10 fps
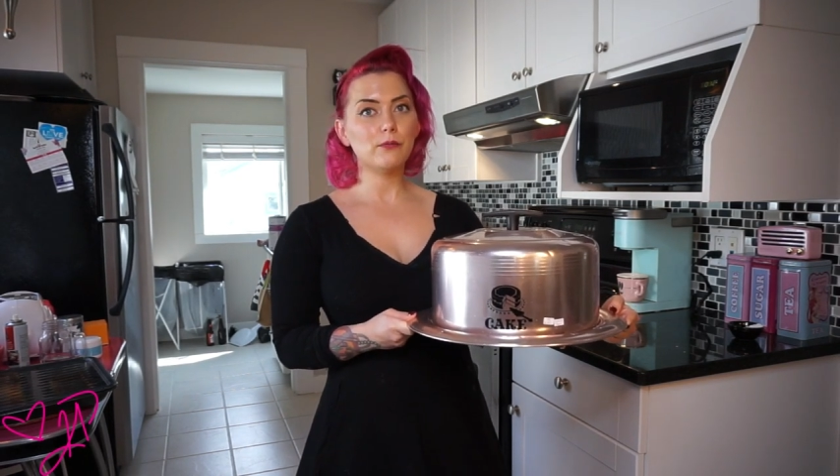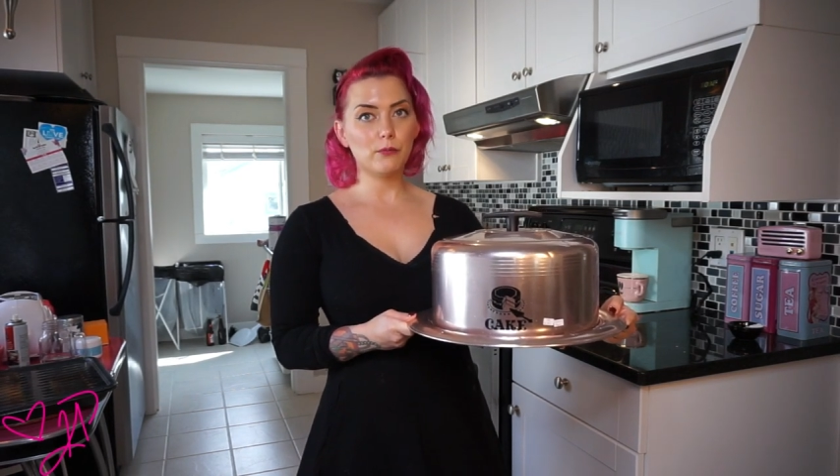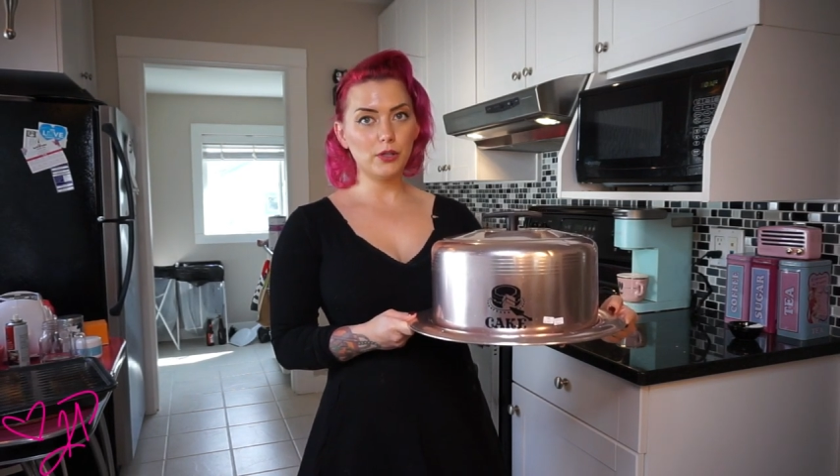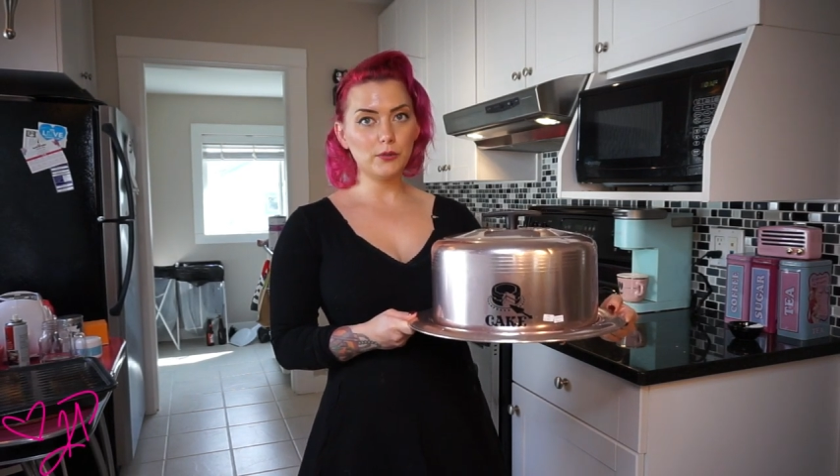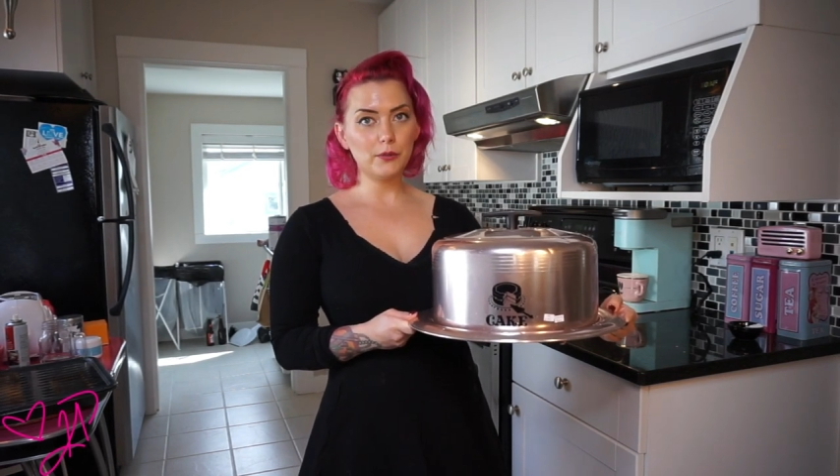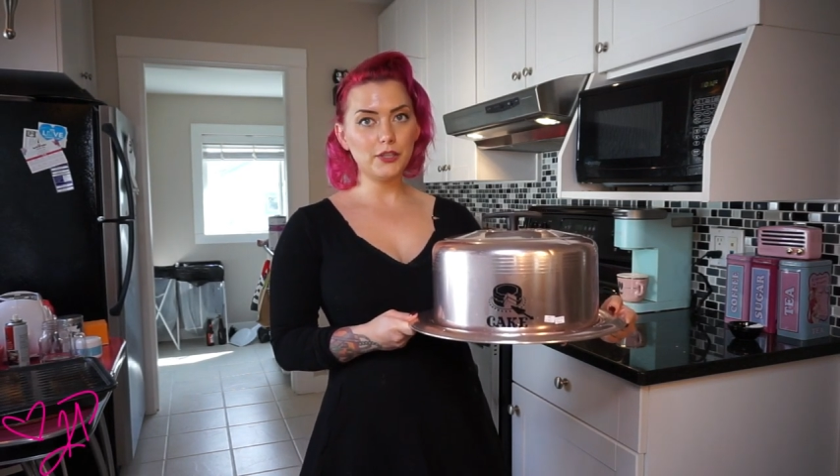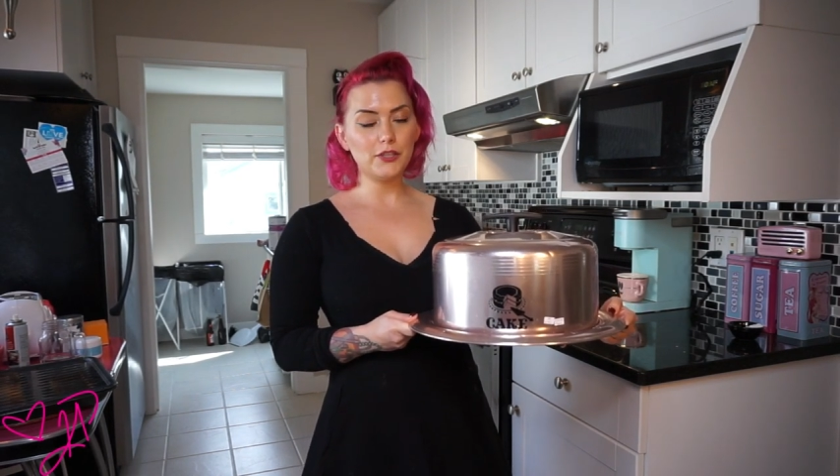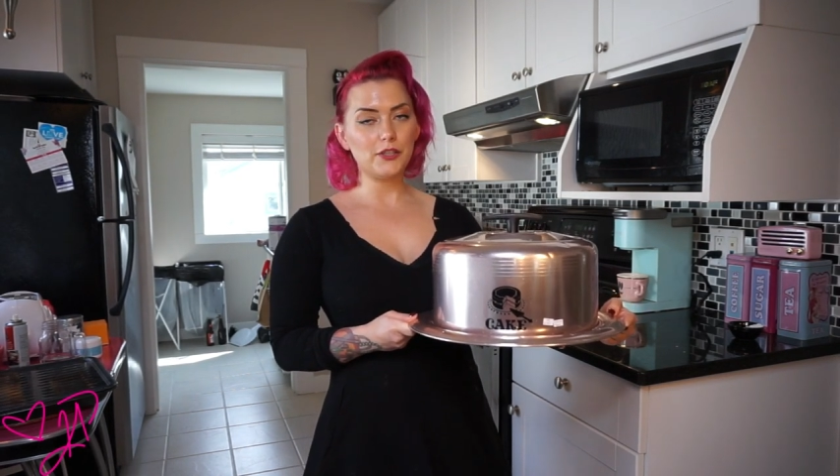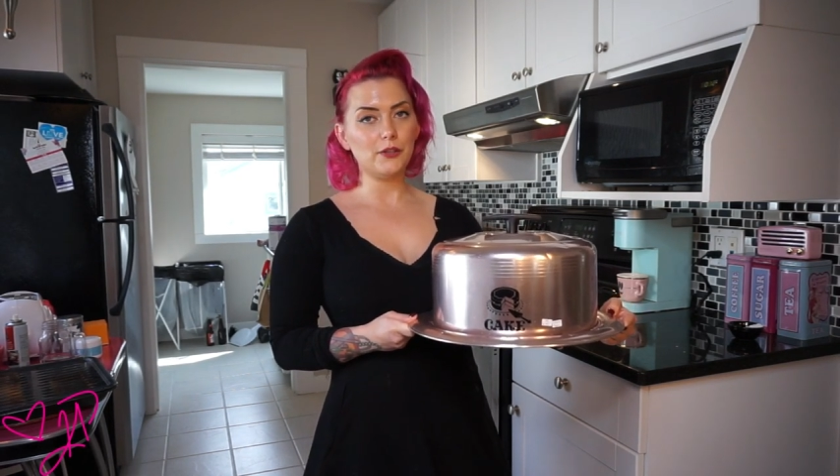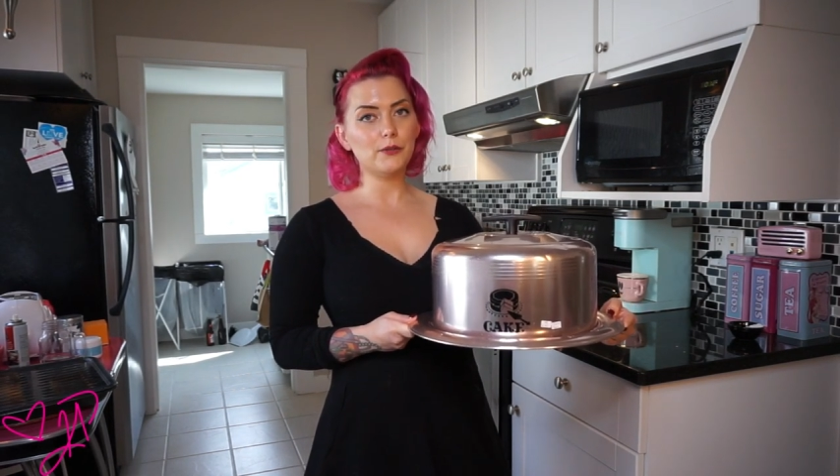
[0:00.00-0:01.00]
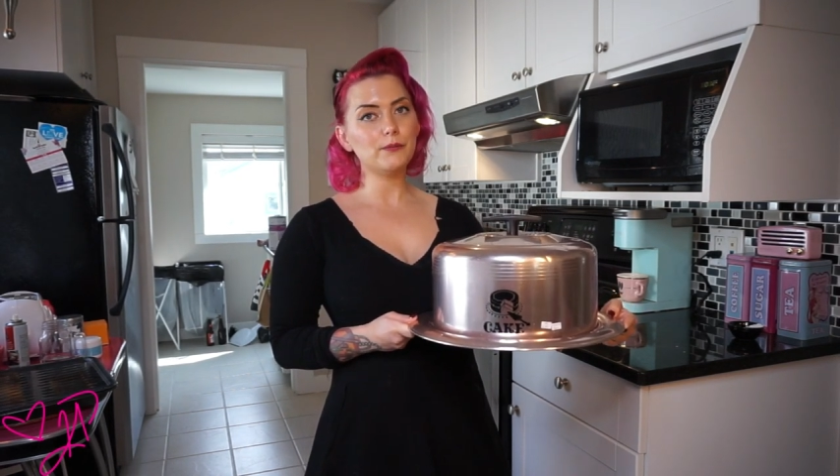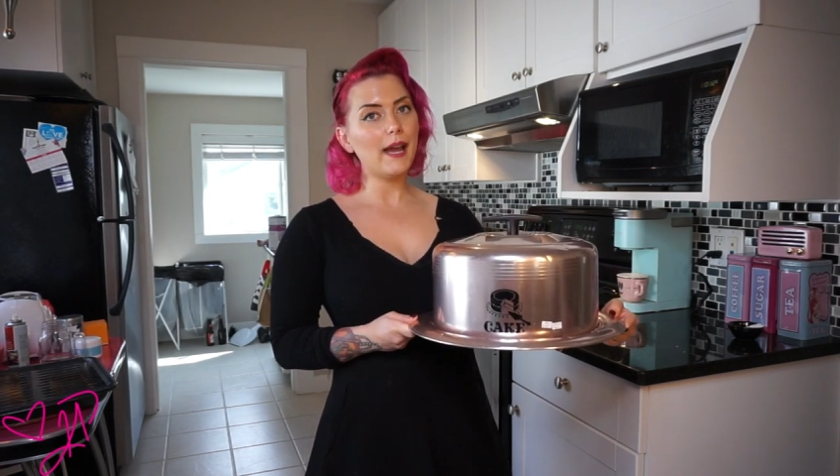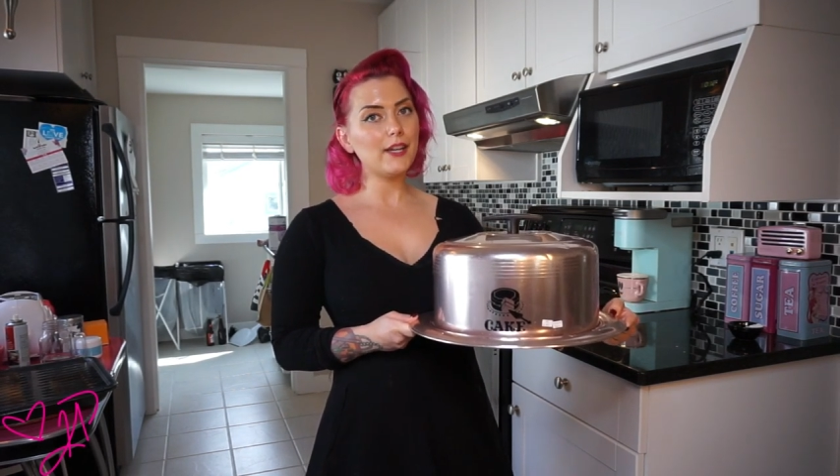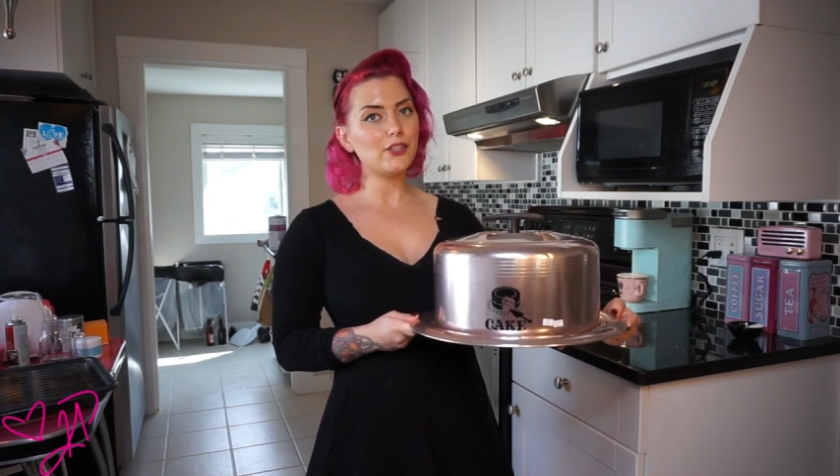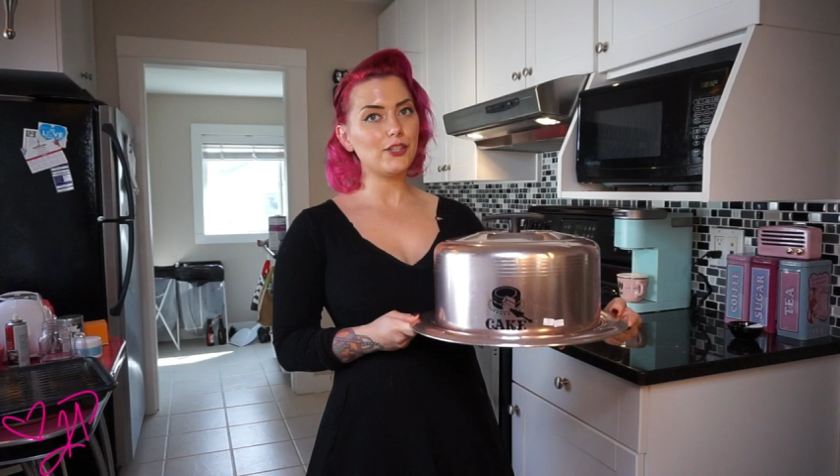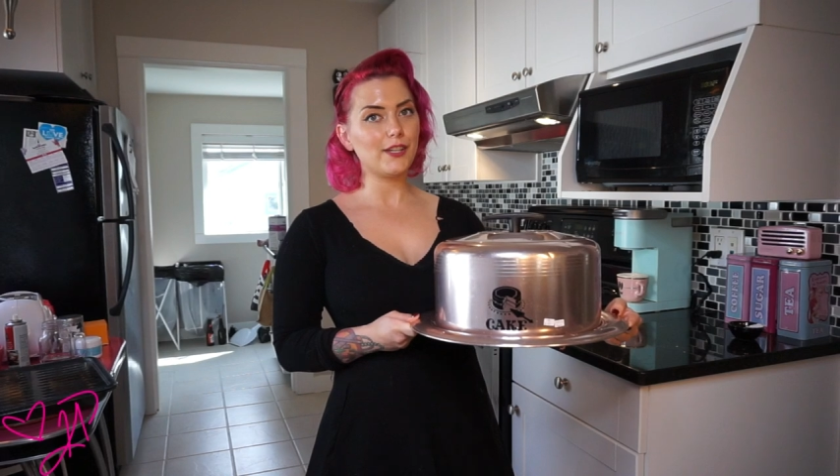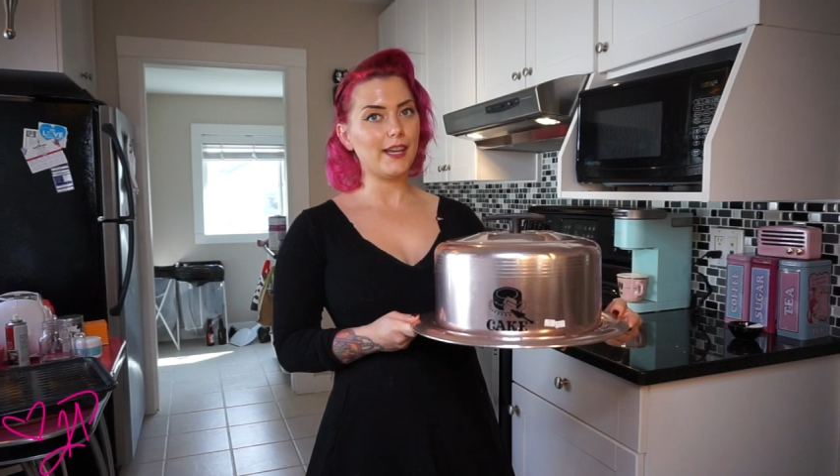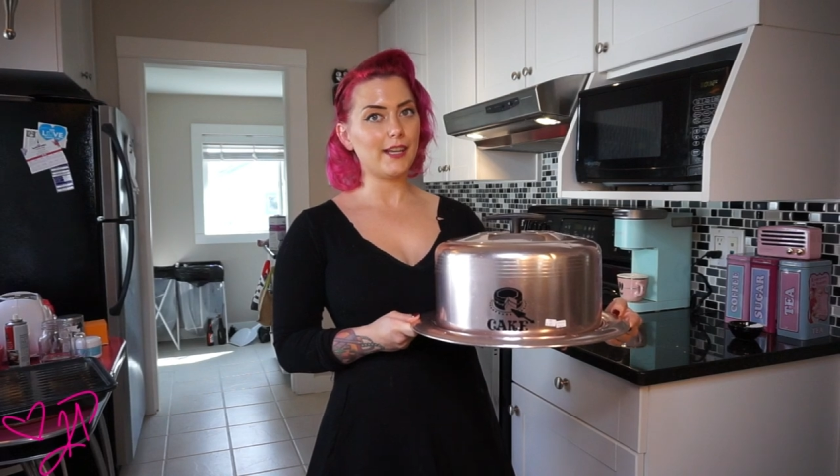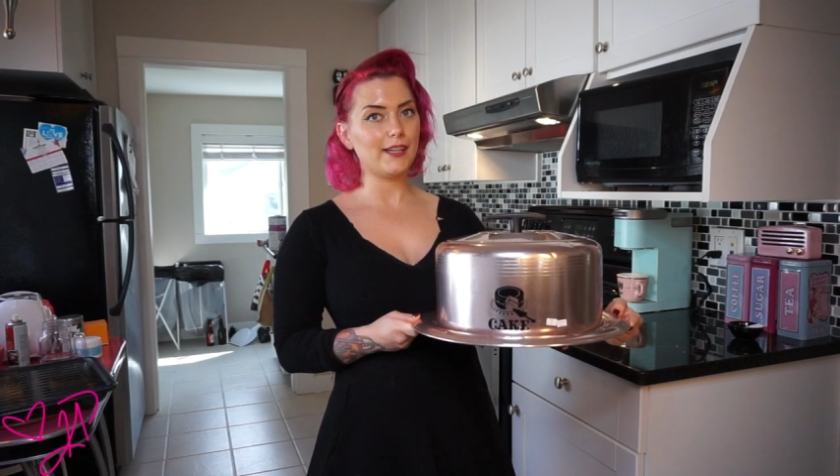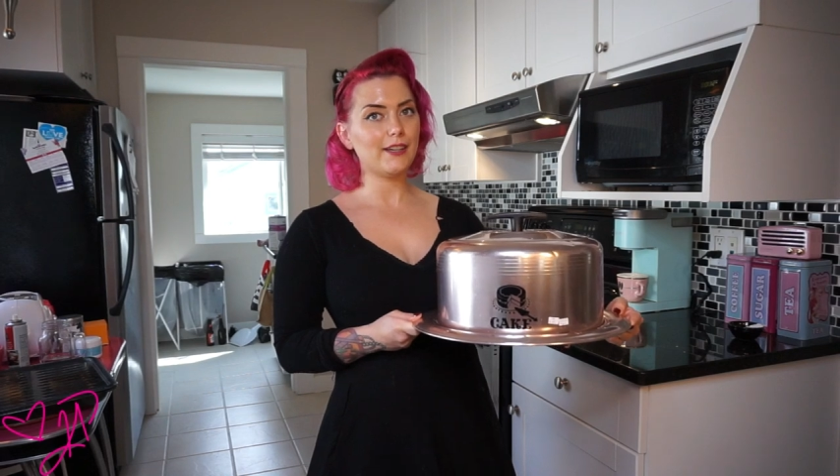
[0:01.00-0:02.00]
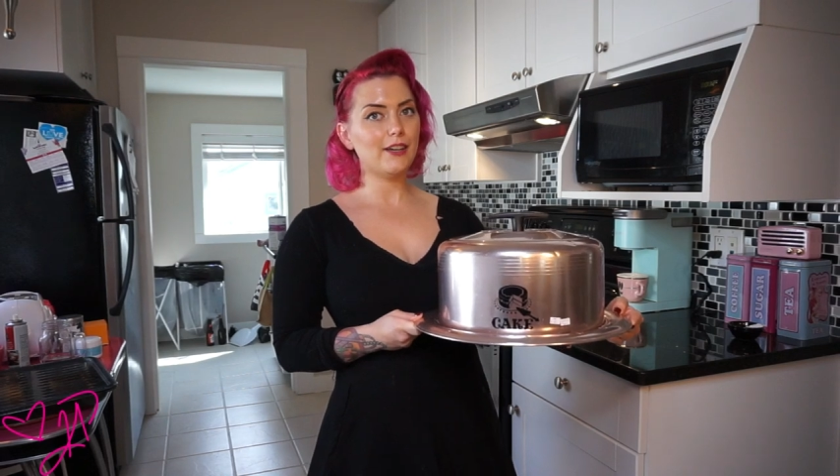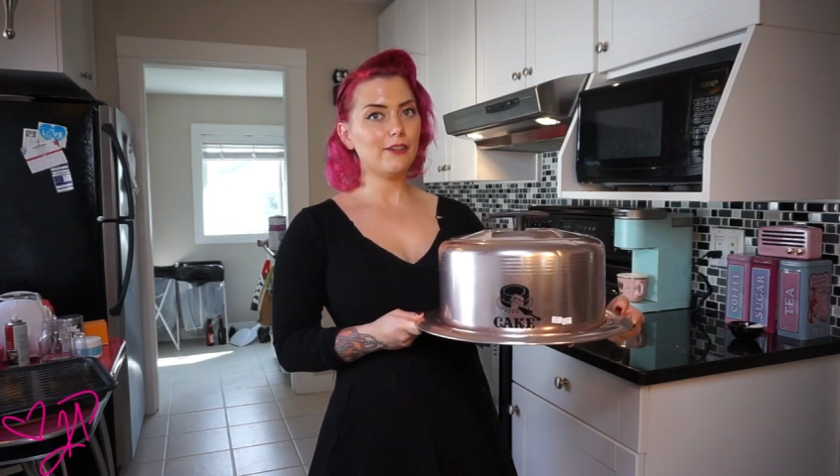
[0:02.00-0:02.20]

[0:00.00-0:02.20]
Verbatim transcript: World War II ration cake